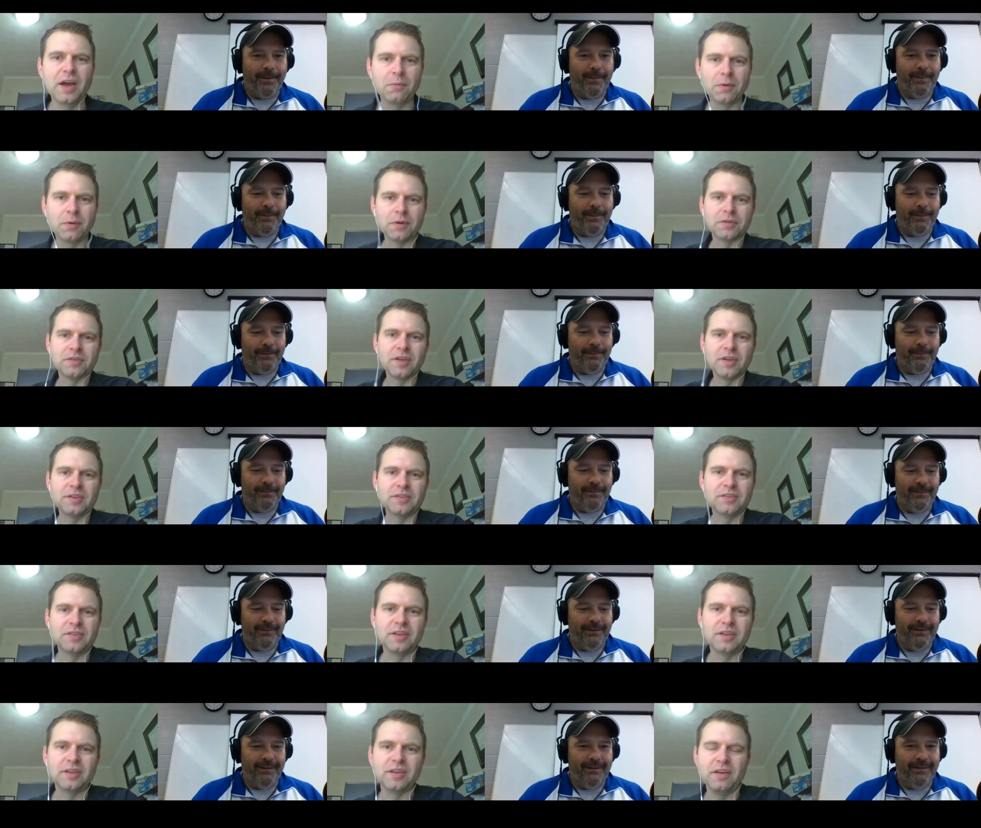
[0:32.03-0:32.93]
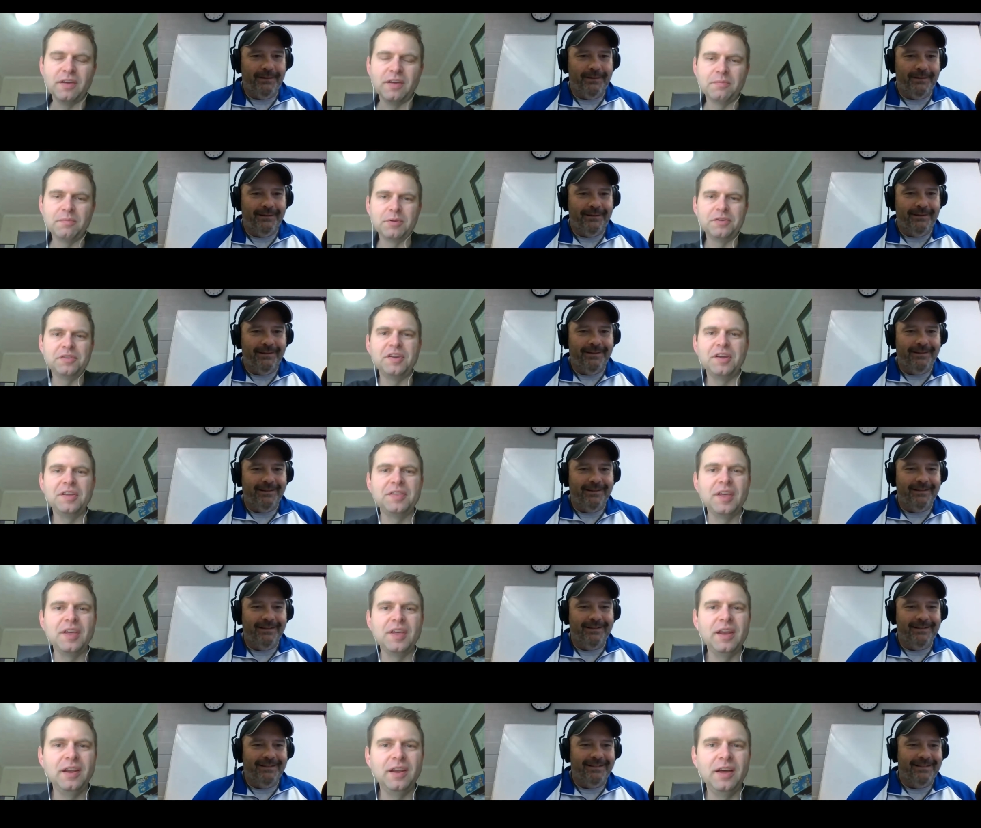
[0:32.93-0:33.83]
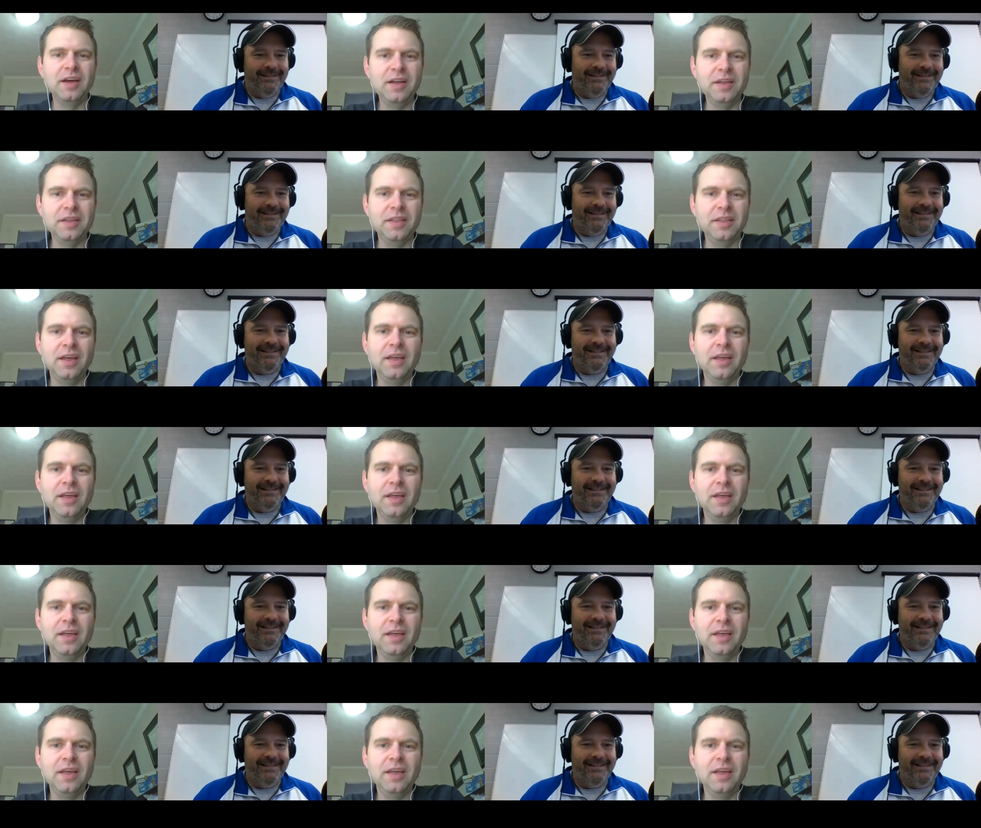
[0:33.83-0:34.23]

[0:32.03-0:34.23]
Speaker 1: words. That's, that, I appreciate that uh,